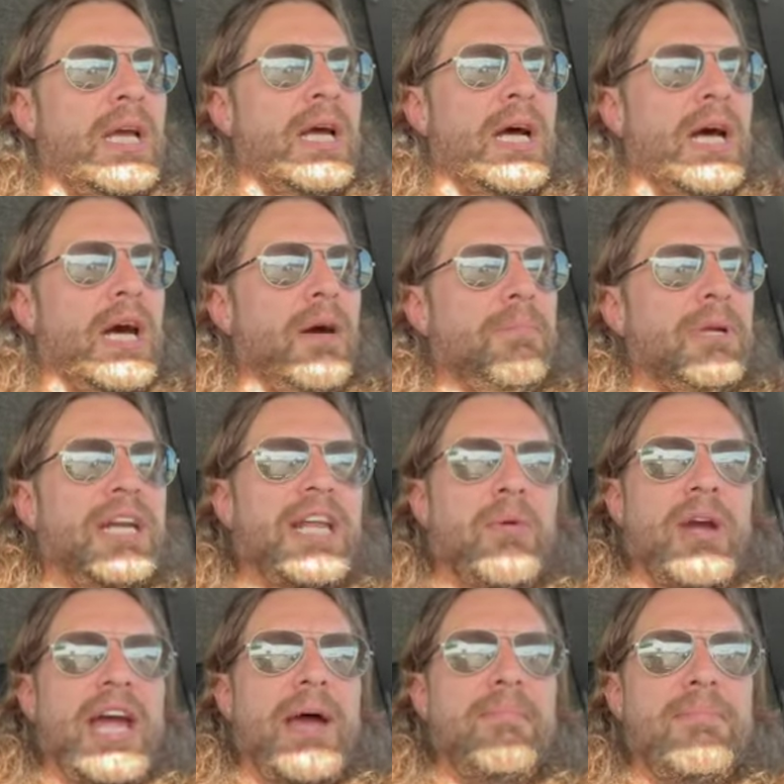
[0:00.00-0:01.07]
But
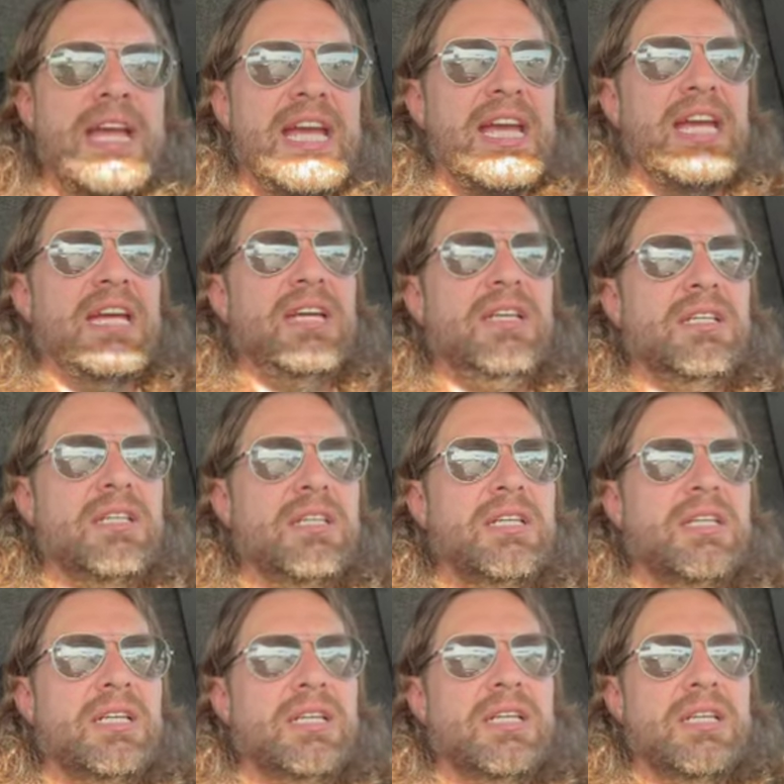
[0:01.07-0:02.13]
anyway, I may,
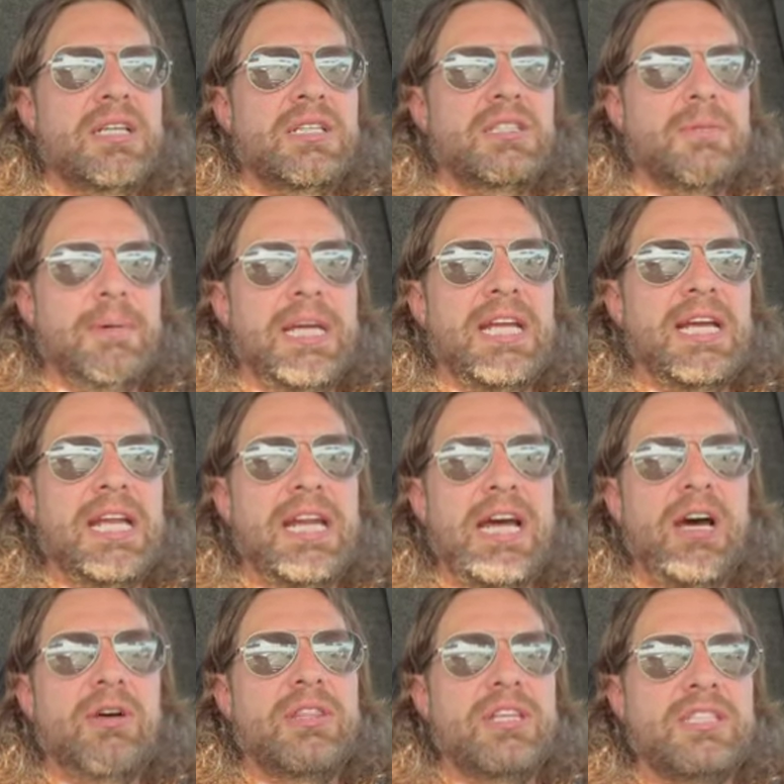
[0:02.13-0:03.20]
depending on
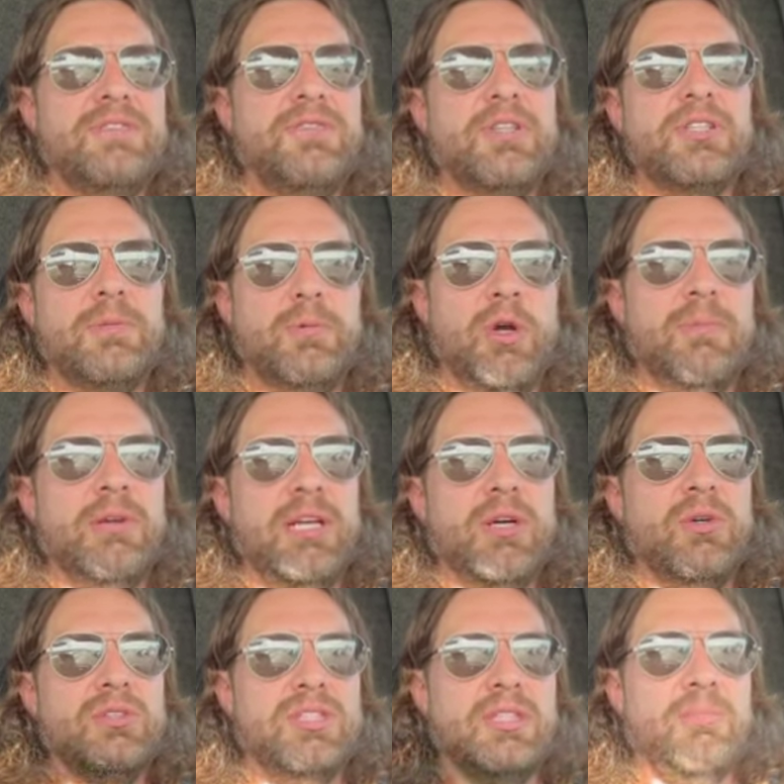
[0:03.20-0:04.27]
how this first appointment
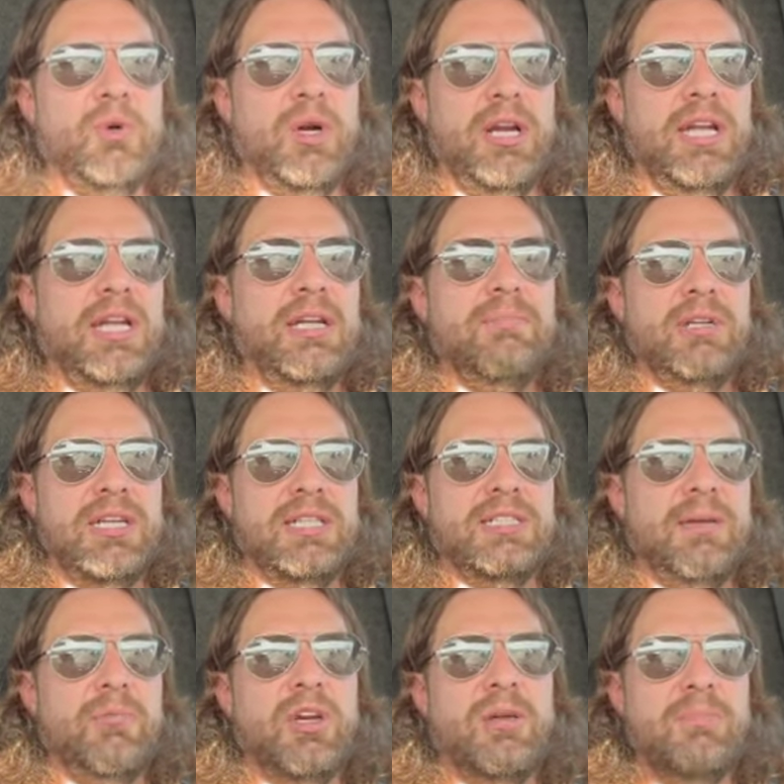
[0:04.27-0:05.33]
goes in the morning, and because
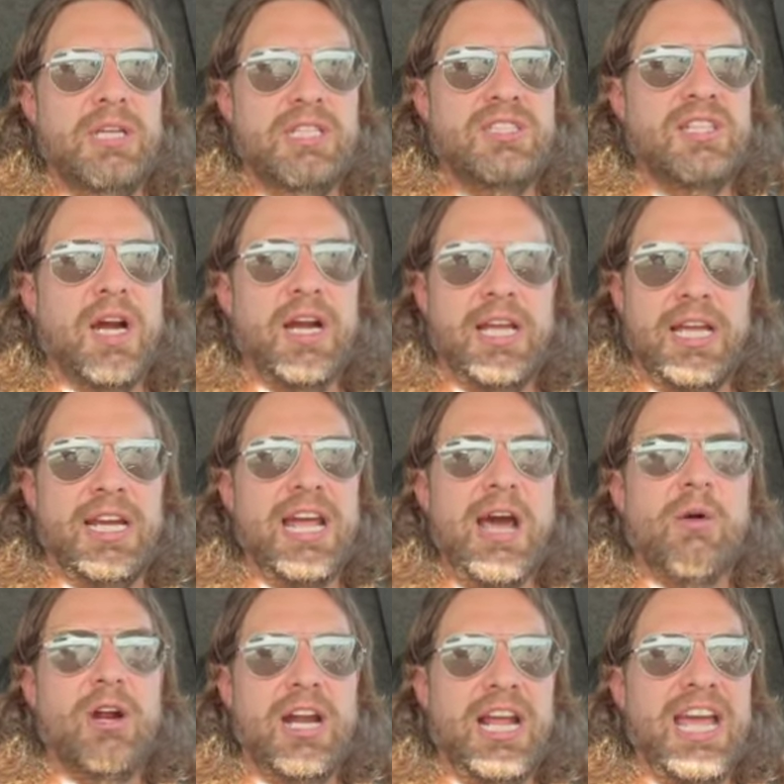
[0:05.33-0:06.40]
I'm going to be starting an
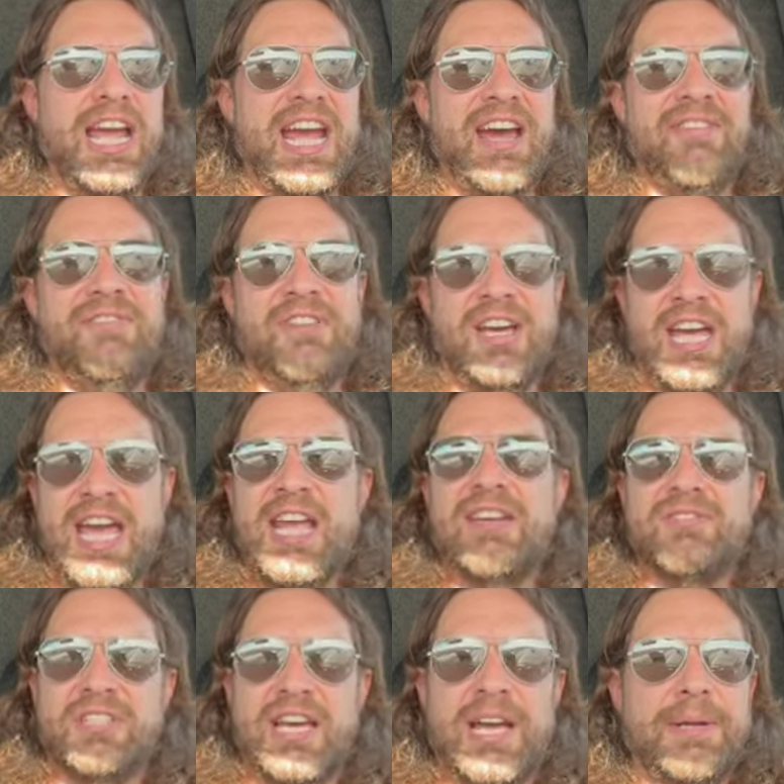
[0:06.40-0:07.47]
hour and a half ahead
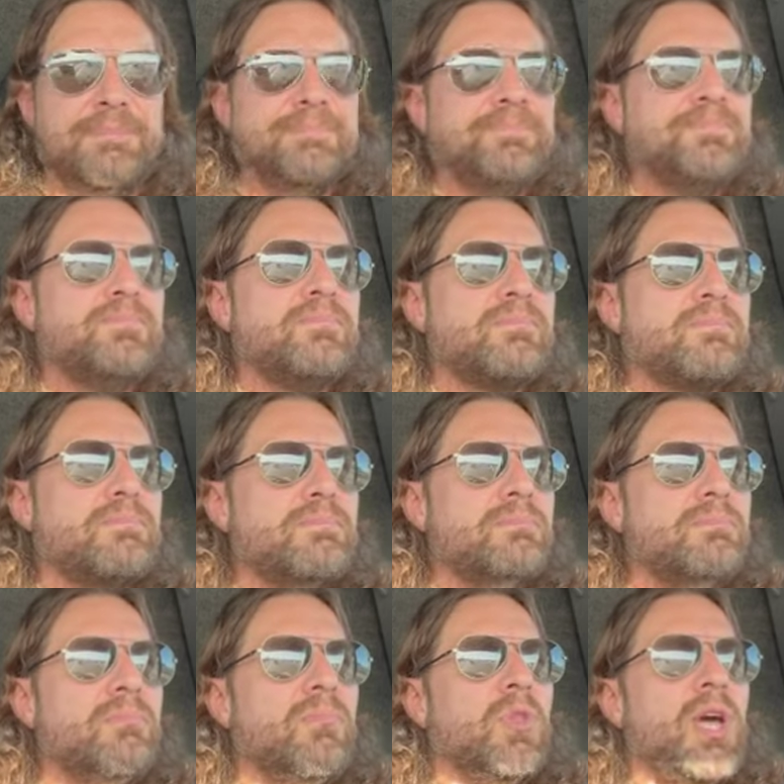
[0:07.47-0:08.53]
of time,
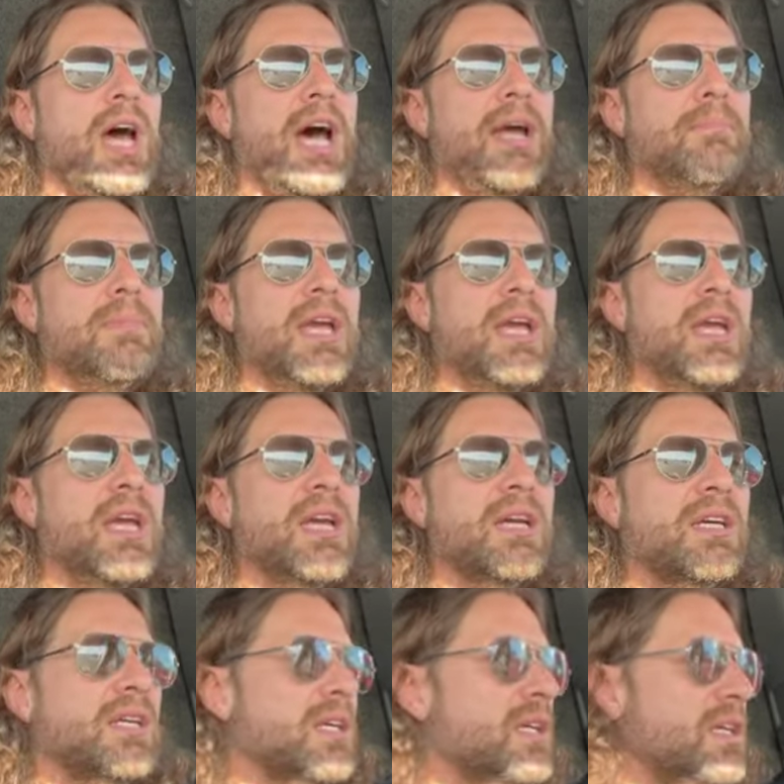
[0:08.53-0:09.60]
I may
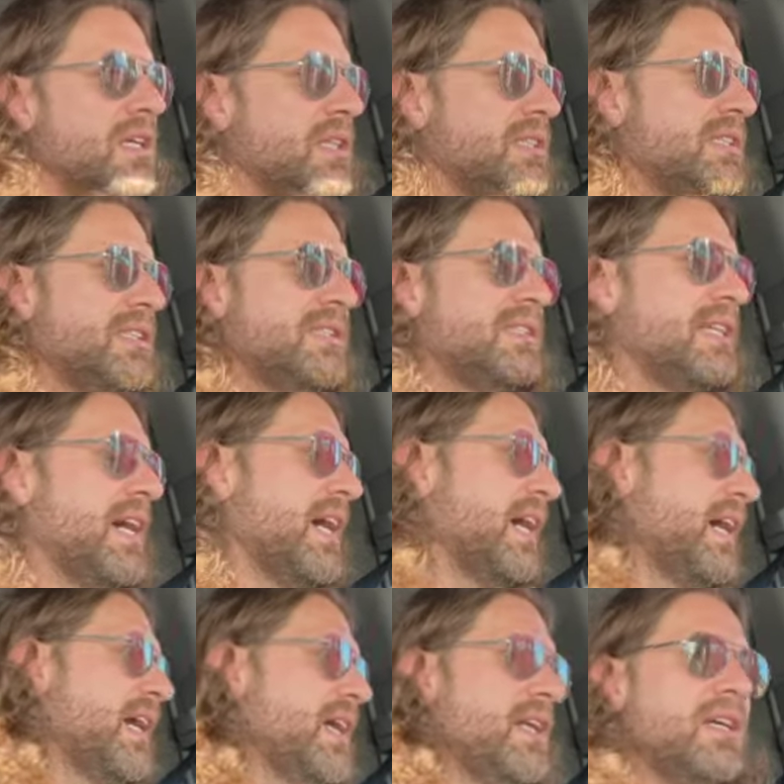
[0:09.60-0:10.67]

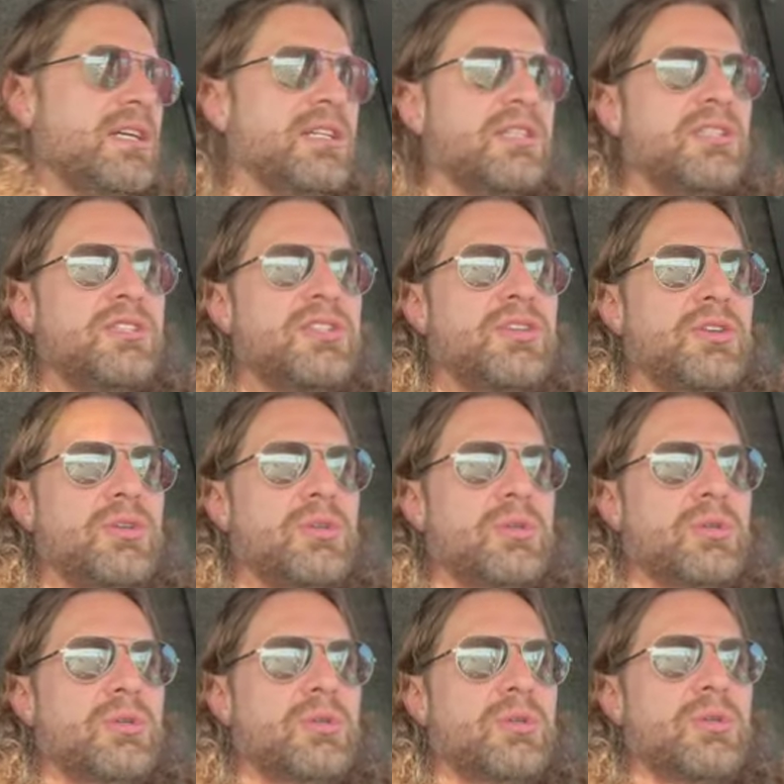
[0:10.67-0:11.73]
decide
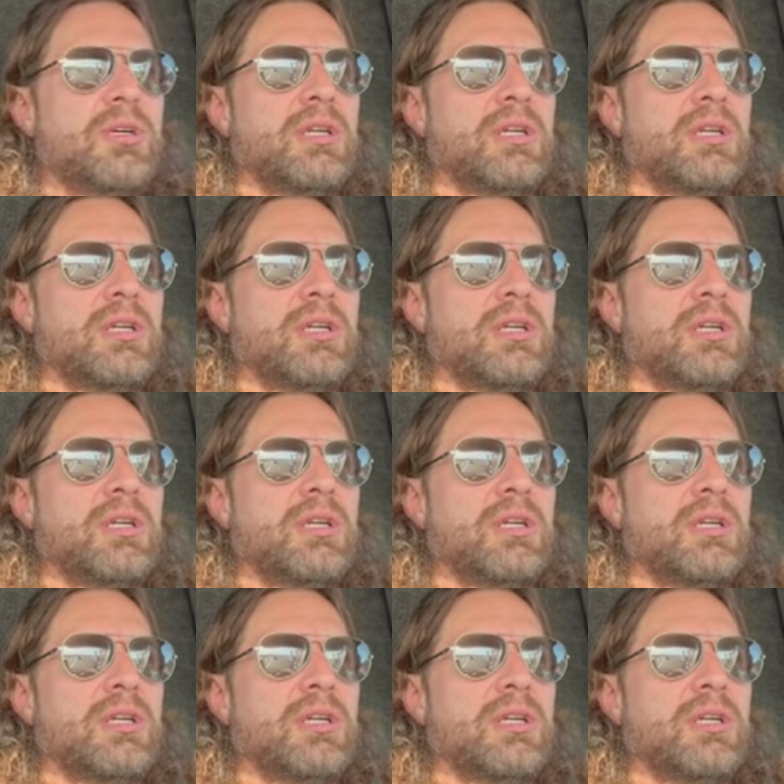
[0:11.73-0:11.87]
to